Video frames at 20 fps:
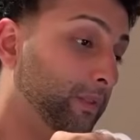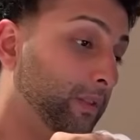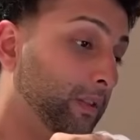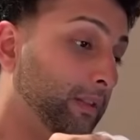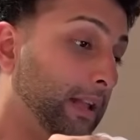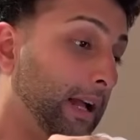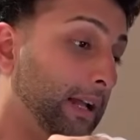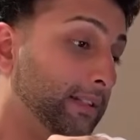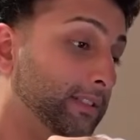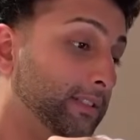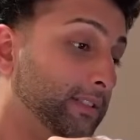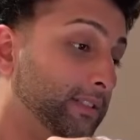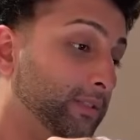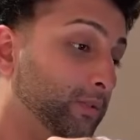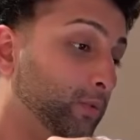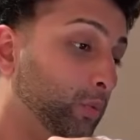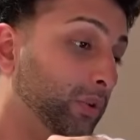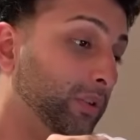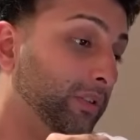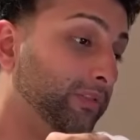That's
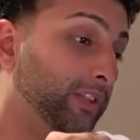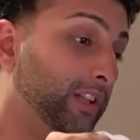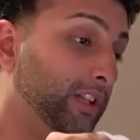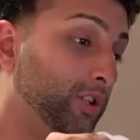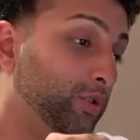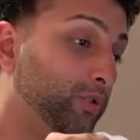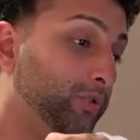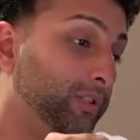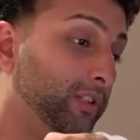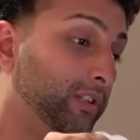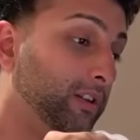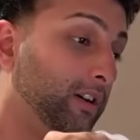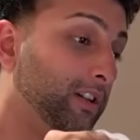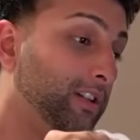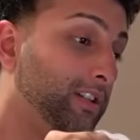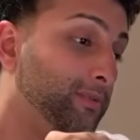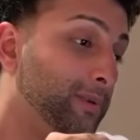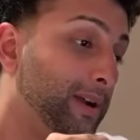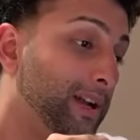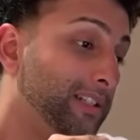one of the issues in
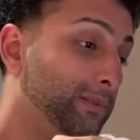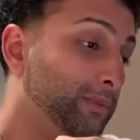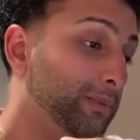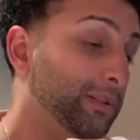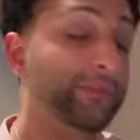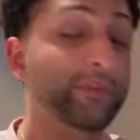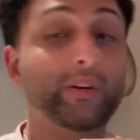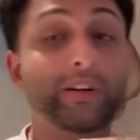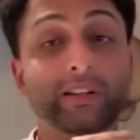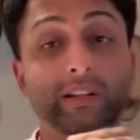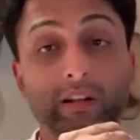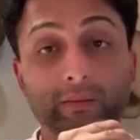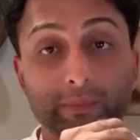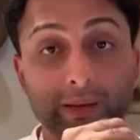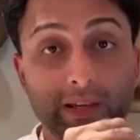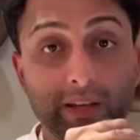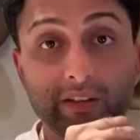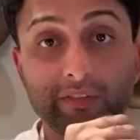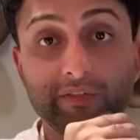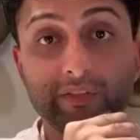college basketball. If you cannot
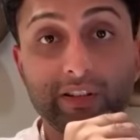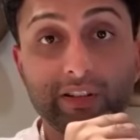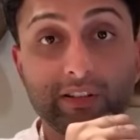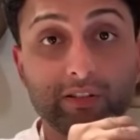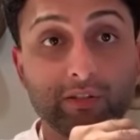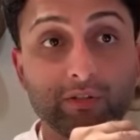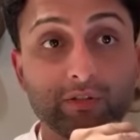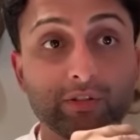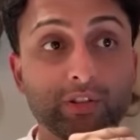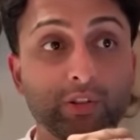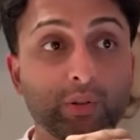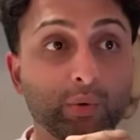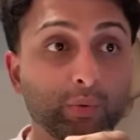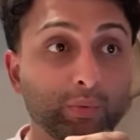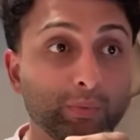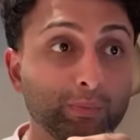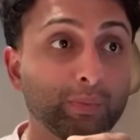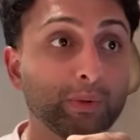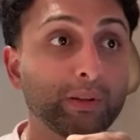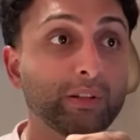make your free throws,
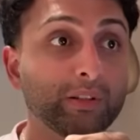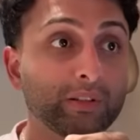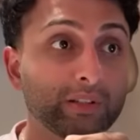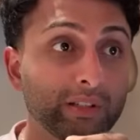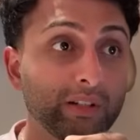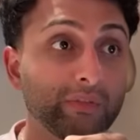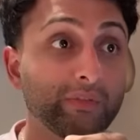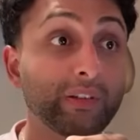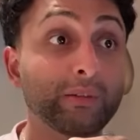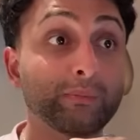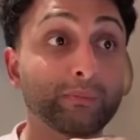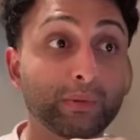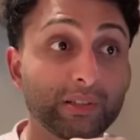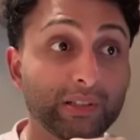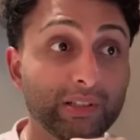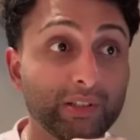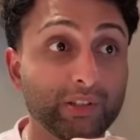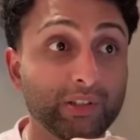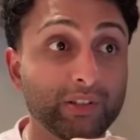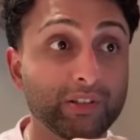you put yourself in a
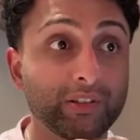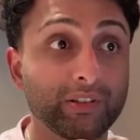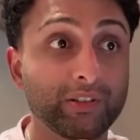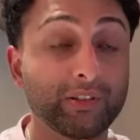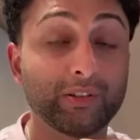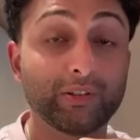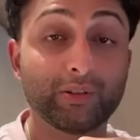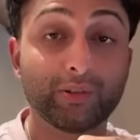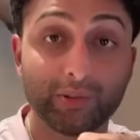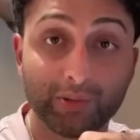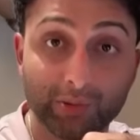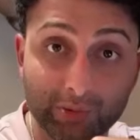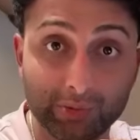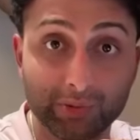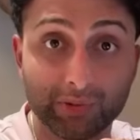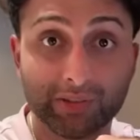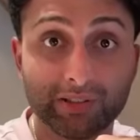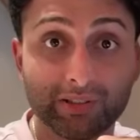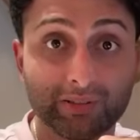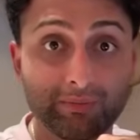position to
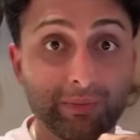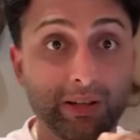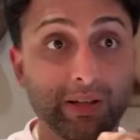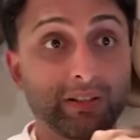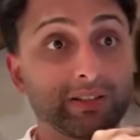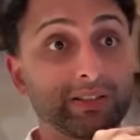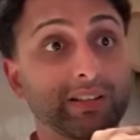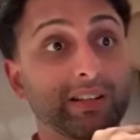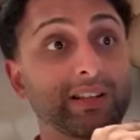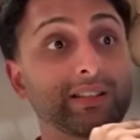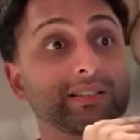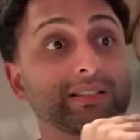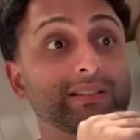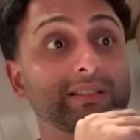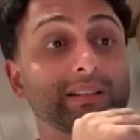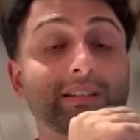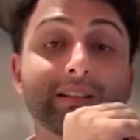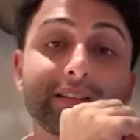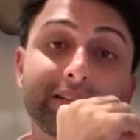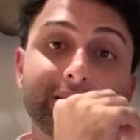lose because it's
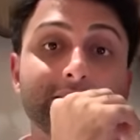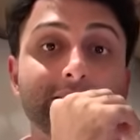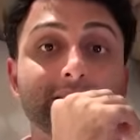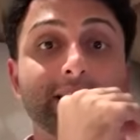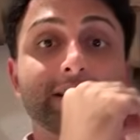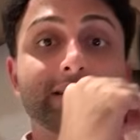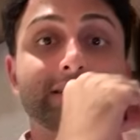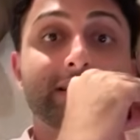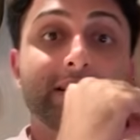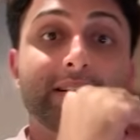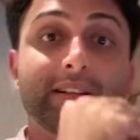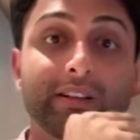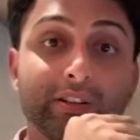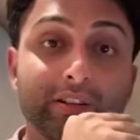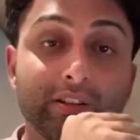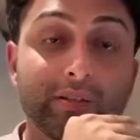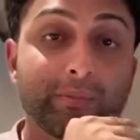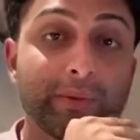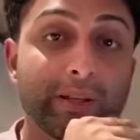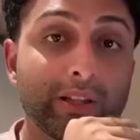the little things that
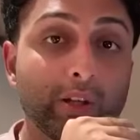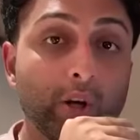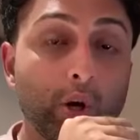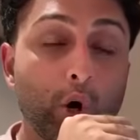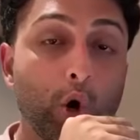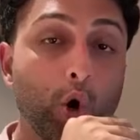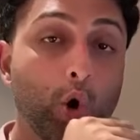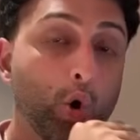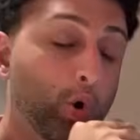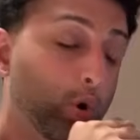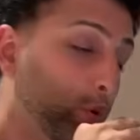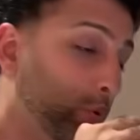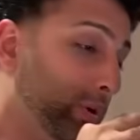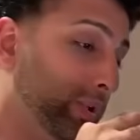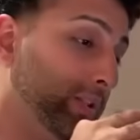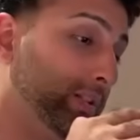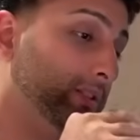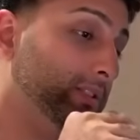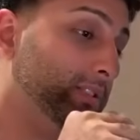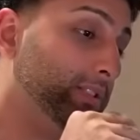determine who
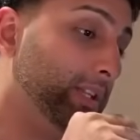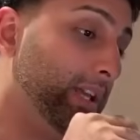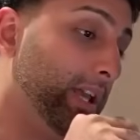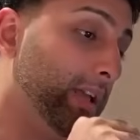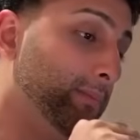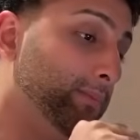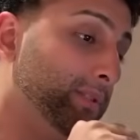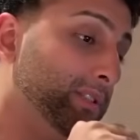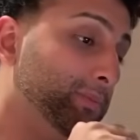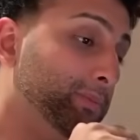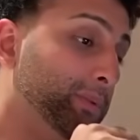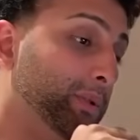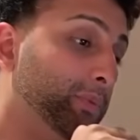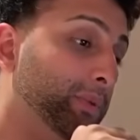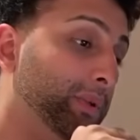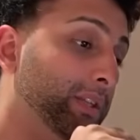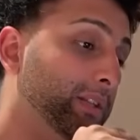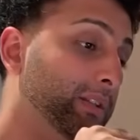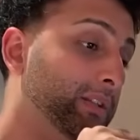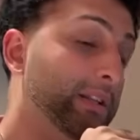wins games
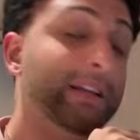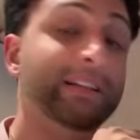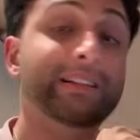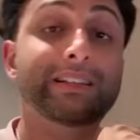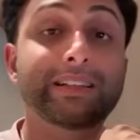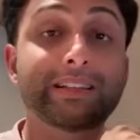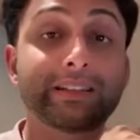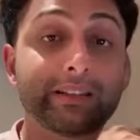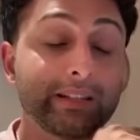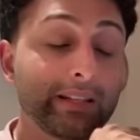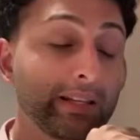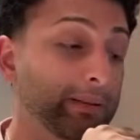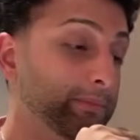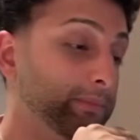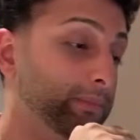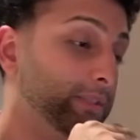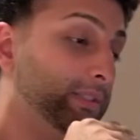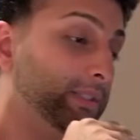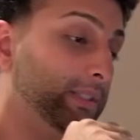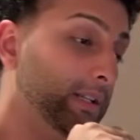between elite
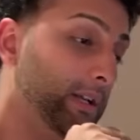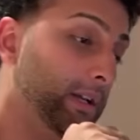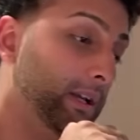teams.